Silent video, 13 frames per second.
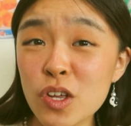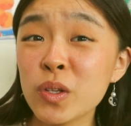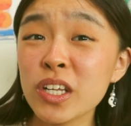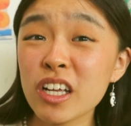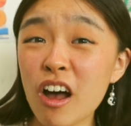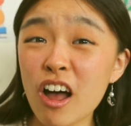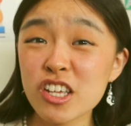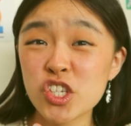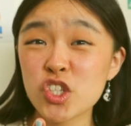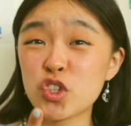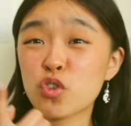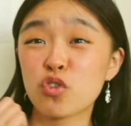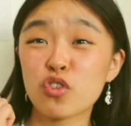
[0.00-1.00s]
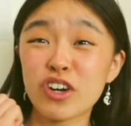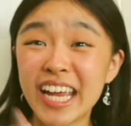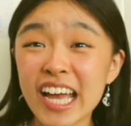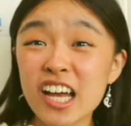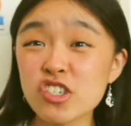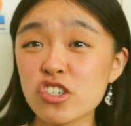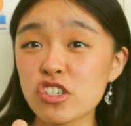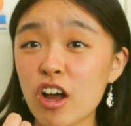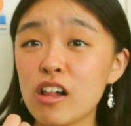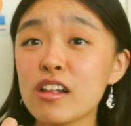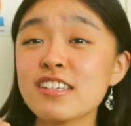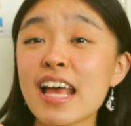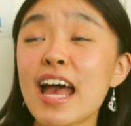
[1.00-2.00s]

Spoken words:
only cost $300.